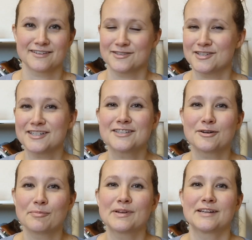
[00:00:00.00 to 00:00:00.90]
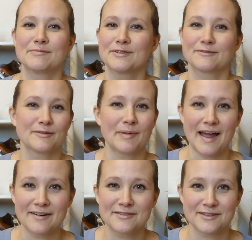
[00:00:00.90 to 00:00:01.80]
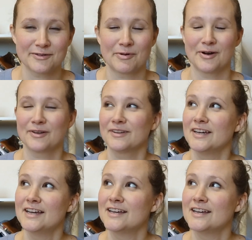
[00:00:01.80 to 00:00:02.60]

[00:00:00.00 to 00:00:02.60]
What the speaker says: There's just so many beautiful patterns in the world.